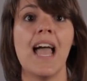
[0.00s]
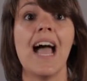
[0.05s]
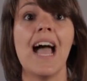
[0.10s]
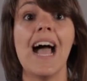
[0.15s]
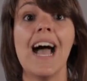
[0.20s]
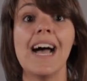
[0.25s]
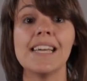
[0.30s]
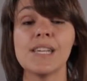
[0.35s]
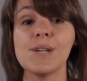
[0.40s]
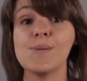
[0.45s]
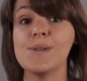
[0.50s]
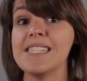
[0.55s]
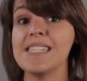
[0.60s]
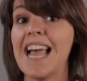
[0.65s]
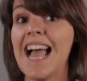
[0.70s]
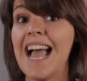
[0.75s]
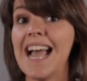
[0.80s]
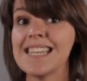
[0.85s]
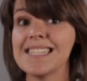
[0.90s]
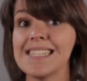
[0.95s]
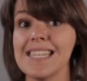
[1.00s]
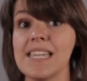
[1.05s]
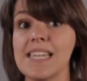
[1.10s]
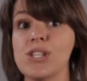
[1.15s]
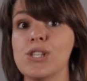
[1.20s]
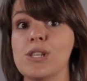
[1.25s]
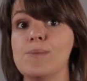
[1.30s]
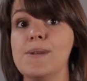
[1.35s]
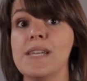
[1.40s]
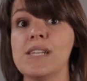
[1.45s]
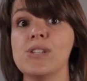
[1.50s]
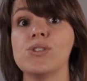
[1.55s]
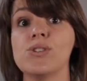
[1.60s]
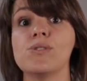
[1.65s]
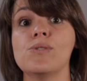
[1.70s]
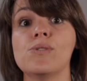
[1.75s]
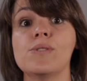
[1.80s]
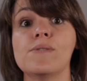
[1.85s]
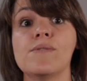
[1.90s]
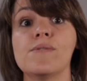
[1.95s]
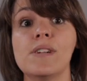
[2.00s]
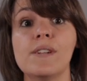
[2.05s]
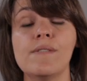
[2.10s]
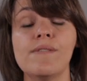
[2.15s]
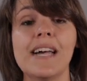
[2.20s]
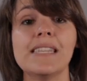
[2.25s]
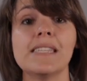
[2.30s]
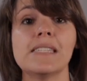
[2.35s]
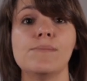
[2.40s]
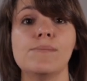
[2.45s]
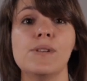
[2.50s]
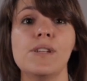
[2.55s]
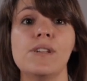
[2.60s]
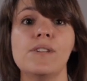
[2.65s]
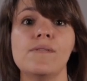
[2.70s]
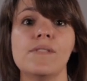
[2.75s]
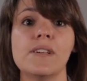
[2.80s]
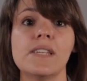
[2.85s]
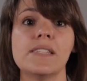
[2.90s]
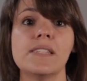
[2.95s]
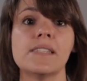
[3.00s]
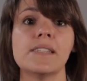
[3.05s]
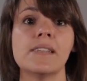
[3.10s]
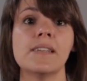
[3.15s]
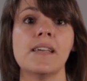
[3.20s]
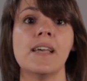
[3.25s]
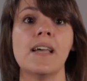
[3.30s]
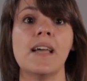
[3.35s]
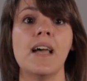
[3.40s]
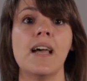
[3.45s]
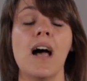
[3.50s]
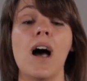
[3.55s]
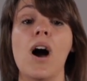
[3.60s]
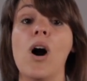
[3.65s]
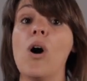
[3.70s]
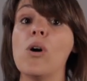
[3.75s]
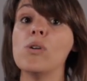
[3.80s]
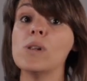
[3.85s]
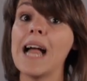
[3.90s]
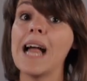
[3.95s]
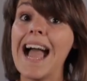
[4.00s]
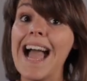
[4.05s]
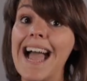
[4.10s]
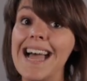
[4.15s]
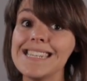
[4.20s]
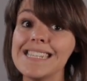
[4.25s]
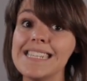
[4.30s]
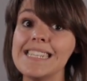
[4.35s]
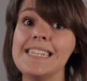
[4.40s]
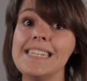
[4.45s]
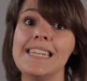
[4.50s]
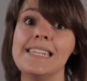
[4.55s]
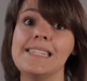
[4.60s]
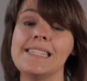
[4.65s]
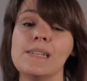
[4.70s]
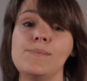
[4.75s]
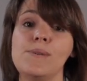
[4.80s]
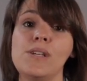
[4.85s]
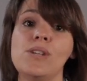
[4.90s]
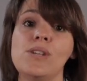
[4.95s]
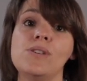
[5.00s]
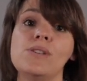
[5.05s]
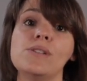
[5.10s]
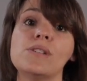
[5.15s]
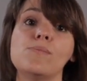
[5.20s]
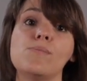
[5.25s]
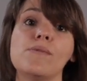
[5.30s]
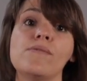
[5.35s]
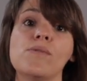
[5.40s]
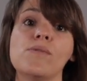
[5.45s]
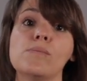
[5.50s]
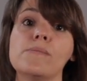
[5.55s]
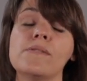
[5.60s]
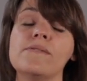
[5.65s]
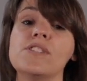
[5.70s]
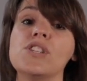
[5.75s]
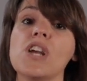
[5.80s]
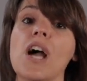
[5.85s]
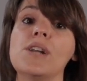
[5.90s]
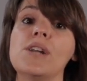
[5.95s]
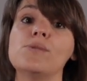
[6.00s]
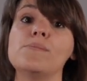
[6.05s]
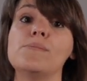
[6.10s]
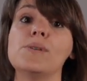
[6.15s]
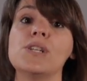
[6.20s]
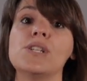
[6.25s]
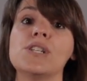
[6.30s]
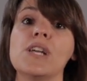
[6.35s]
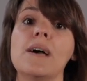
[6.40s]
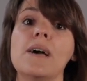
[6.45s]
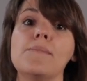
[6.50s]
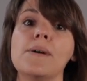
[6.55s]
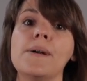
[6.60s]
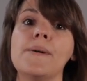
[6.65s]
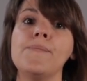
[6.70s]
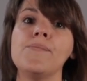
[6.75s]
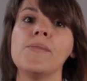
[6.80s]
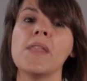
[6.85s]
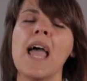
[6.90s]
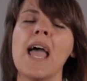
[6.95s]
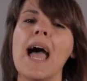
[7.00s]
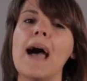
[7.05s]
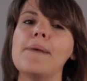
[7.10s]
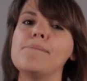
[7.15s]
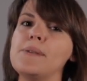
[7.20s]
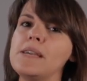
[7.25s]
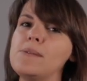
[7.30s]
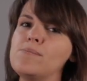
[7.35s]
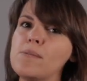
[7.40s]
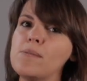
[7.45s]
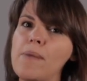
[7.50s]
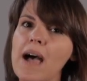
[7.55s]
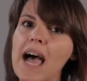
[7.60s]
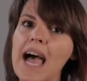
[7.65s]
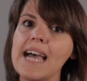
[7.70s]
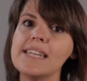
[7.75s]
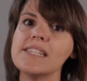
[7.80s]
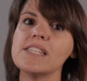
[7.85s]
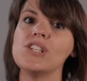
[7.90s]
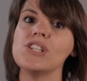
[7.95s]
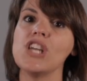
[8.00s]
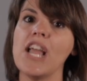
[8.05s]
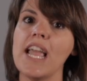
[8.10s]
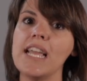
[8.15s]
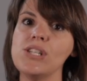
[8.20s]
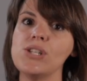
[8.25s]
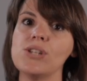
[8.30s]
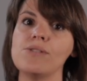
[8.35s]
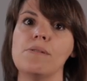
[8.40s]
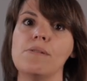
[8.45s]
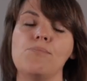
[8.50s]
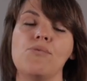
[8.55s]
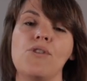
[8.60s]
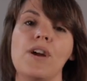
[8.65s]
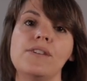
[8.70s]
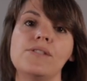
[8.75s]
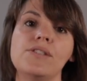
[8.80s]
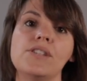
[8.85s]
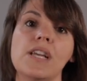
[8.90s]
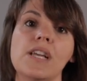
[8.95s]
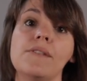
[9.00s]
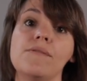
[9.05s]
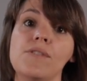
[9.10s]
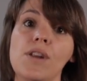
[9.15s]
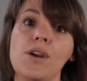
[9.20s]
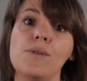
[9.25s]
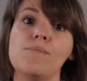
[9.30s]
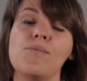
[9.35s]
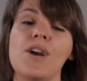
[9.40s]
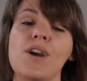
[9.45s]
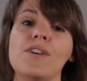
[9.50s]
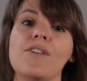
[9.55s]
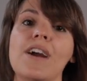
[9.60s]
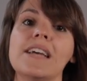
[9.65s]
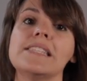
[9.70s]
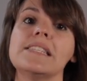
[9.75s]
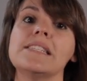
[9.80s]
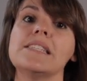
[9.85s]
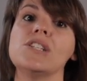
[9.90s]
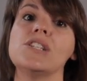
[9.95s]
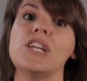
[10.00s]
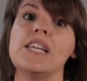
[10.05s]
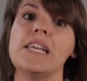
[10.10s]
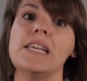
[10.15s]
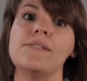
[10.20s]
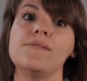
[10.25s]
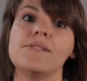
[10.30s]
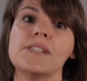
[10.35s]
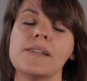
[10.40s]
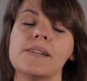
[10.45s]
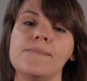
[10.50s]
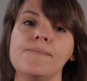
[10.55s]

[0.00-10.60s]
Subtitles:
Adequate access should be ensured for advanced manoeuvres. A whole hand needs to be used to perform a vaginal push-up, and be prepared to change your approach if no progress is achieved.